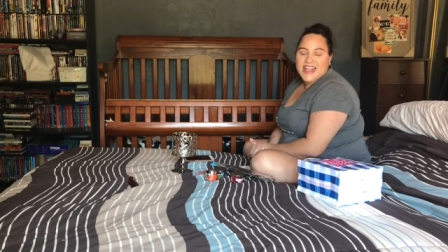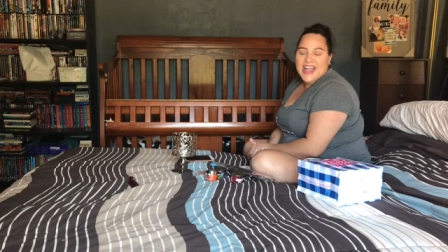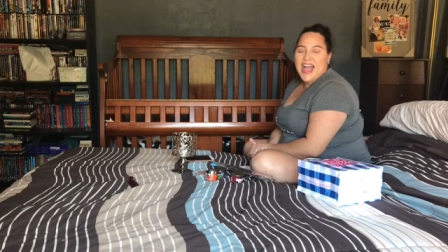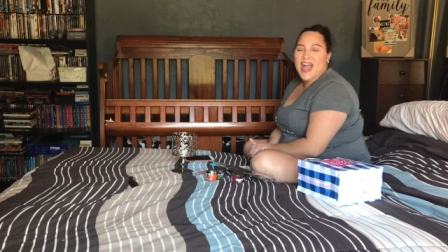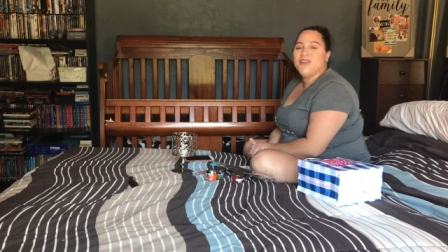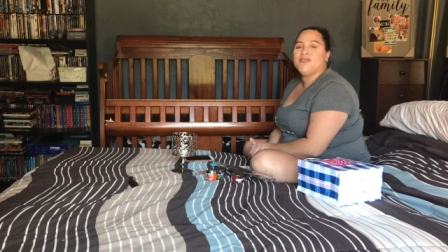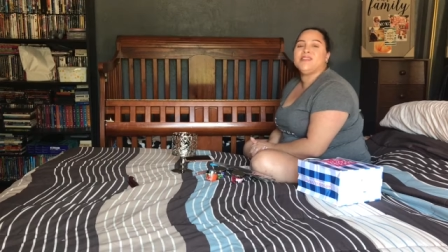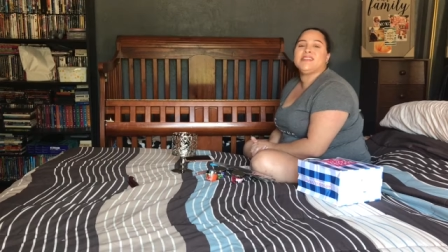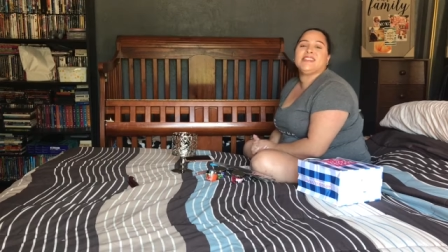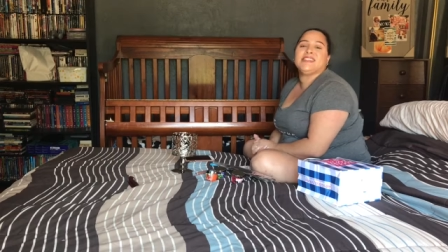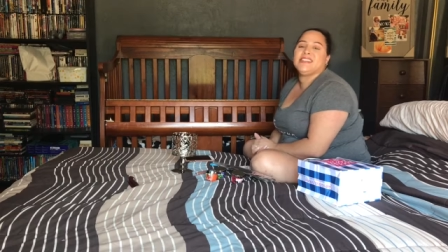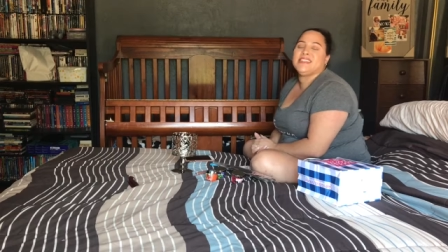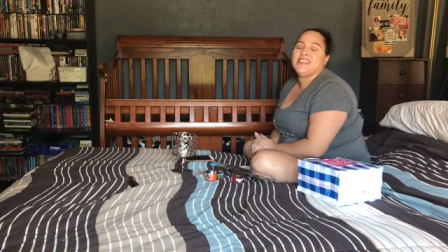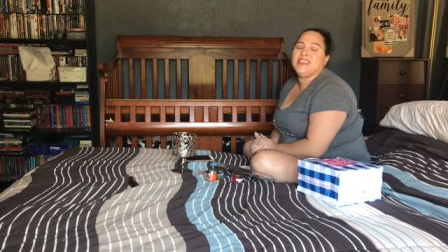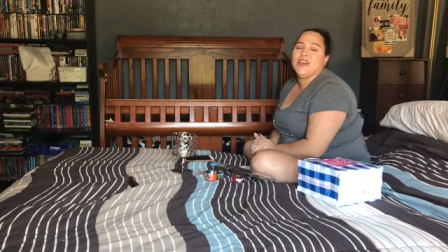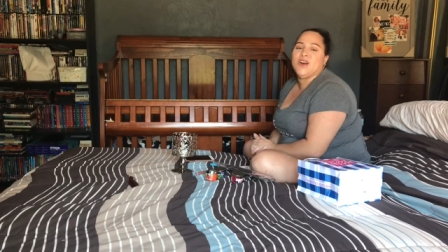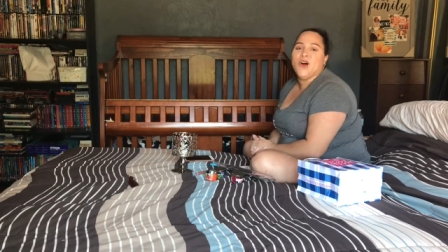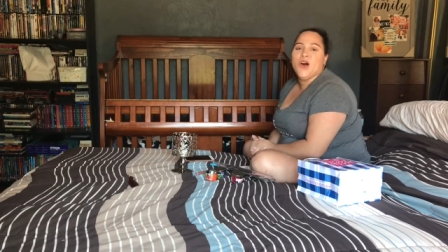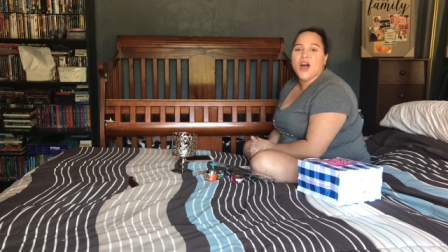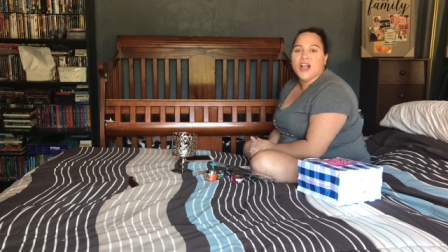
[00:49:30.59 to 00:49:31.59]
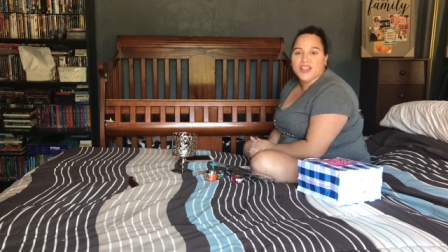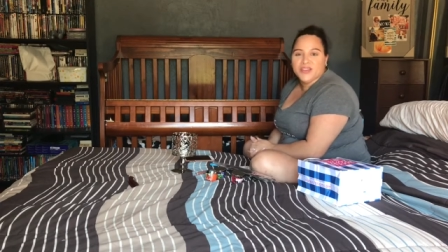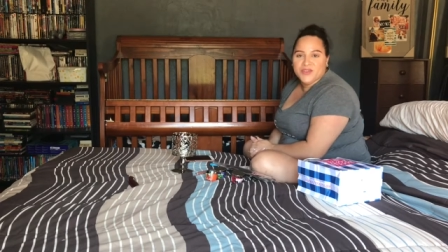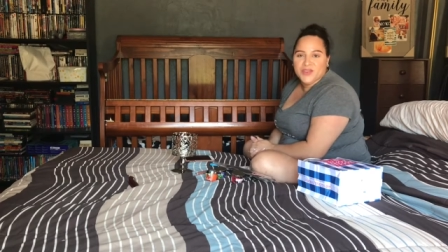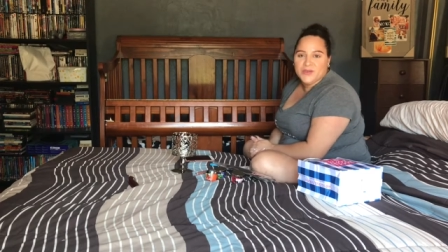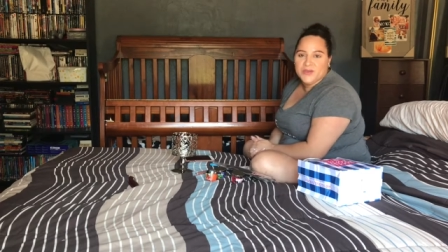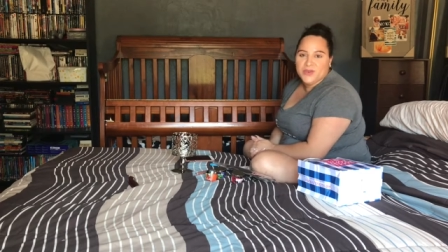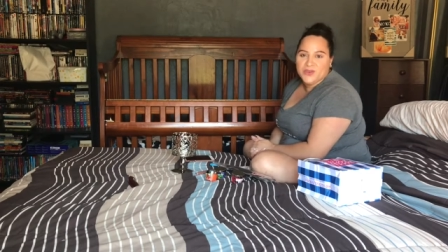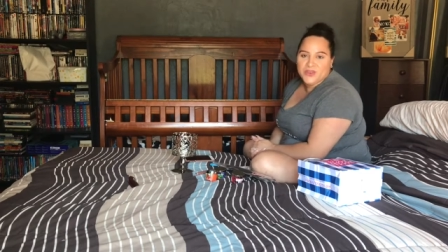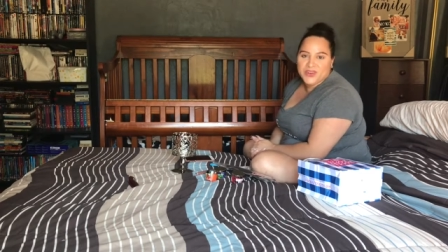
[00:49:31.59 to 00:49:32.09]
I will see all of
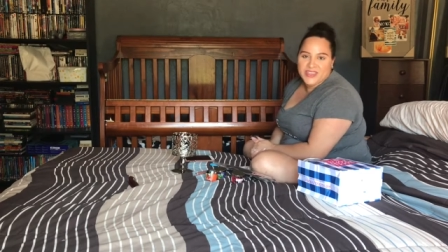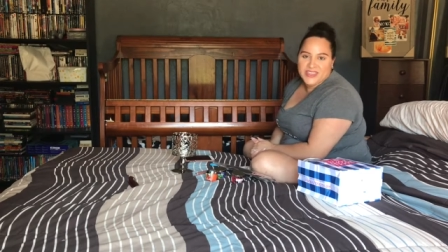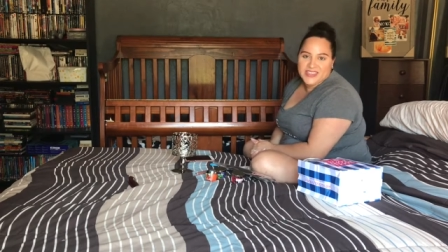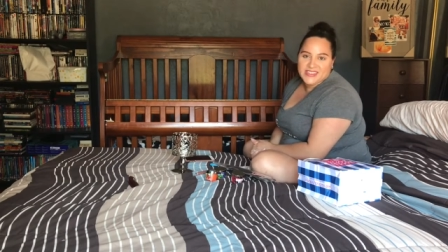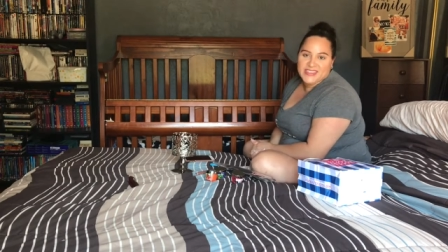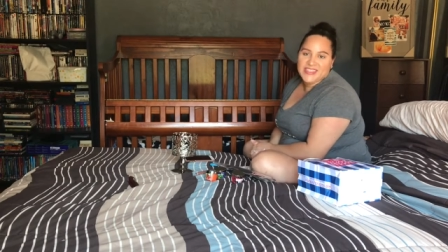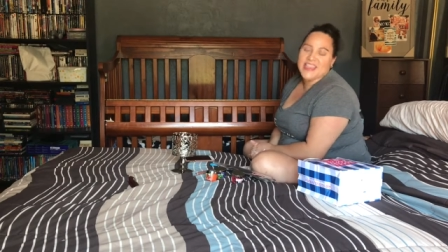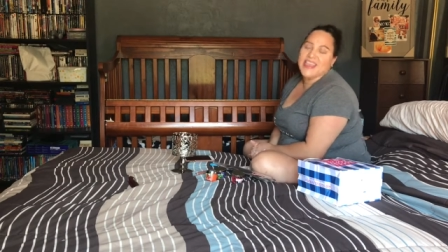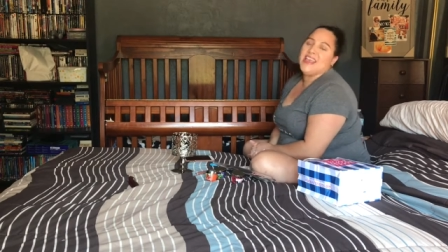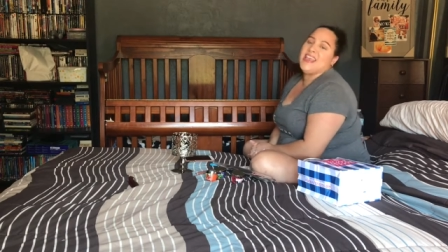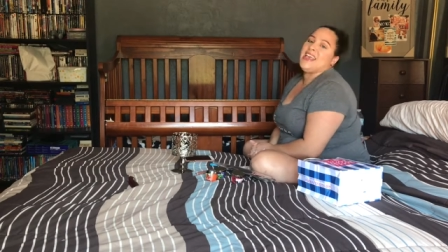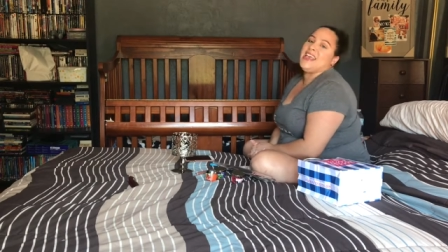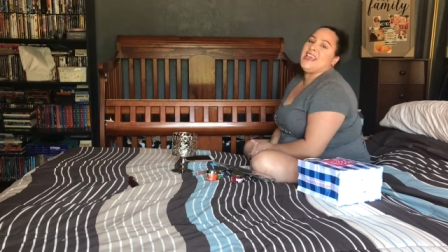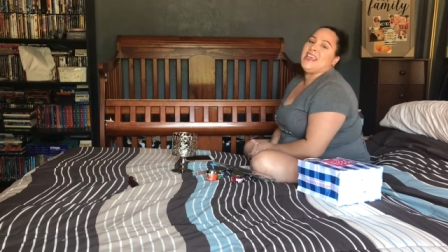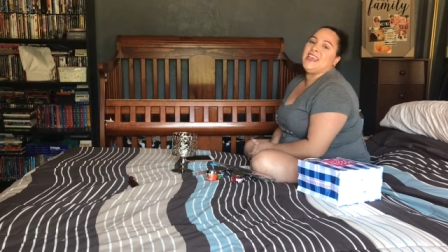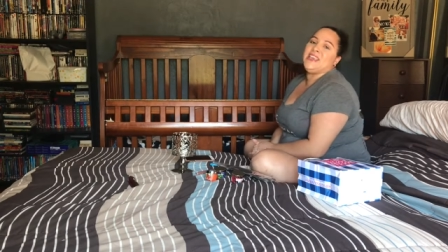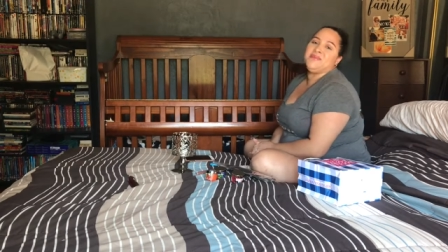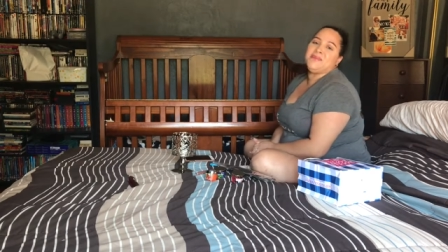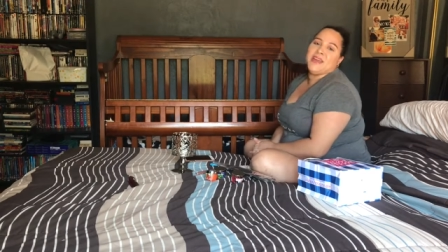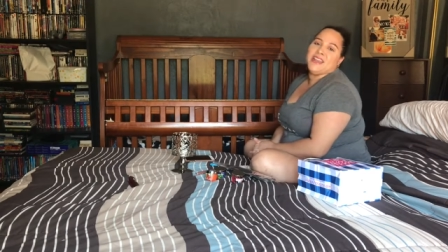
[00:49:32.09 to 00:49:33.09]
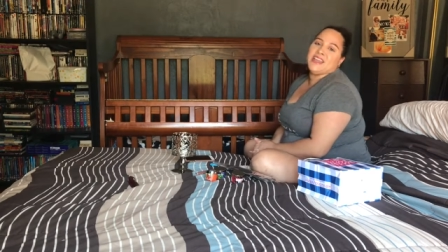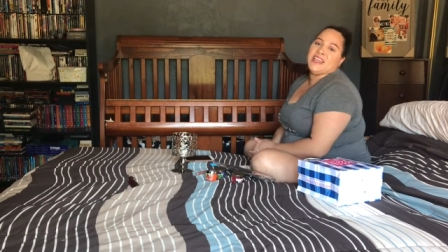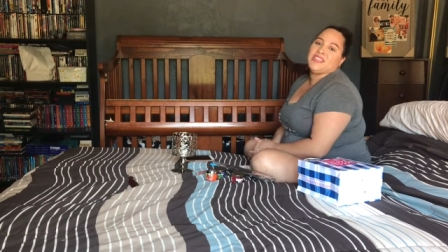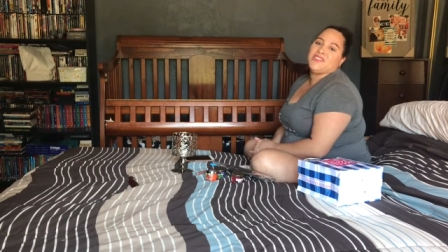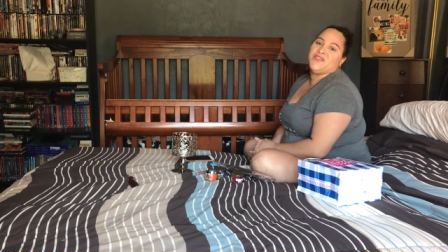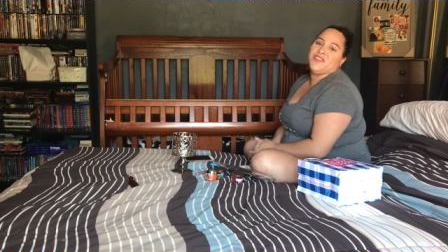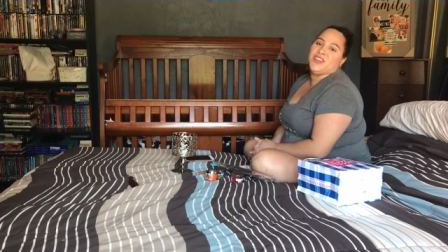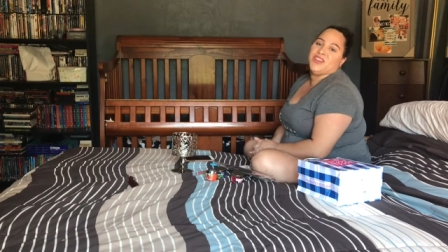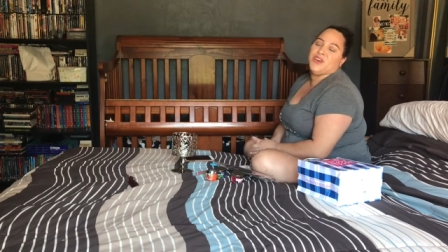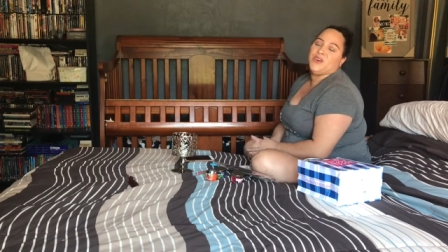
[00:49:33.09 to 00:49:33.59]
you beauties in my
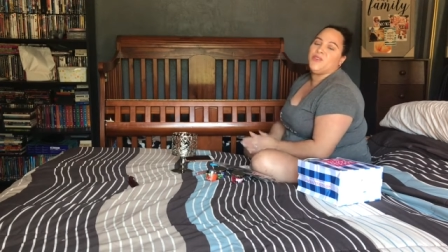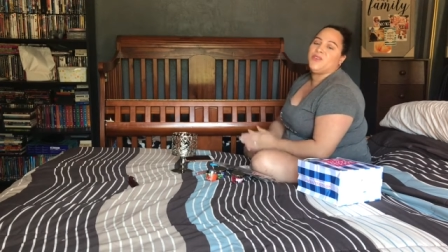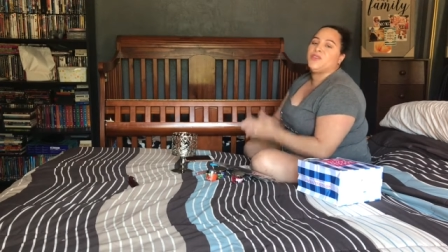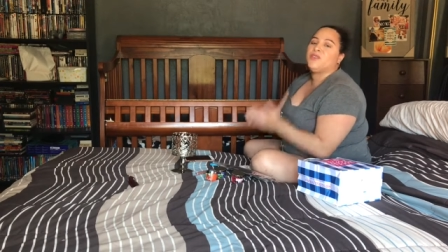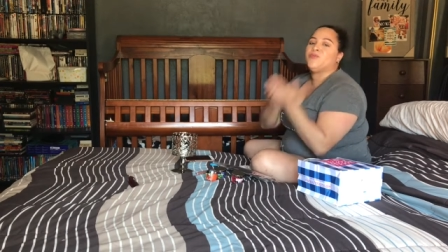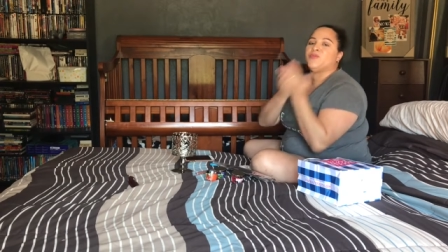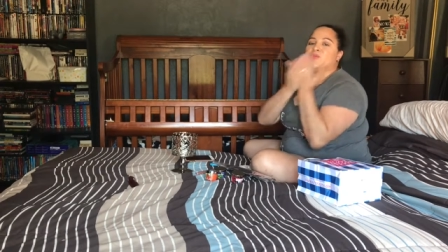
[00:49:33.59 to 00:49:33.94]
next video.